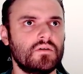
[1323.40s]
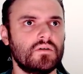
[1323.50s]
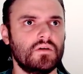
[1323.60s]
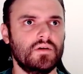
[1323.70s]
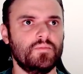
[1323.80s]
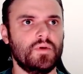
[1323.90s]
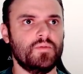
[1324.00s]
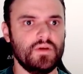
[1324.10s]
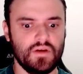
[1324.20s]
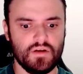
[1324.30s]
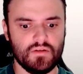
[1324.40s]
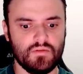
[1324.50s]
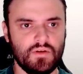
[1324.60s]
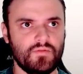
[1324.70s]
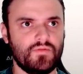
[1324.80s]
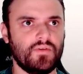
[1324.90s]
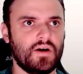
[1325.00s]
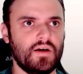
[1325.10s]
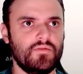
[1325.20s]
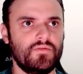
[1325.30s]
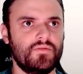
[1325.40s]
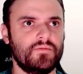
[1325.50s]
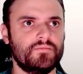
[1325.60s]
And maybe here 25.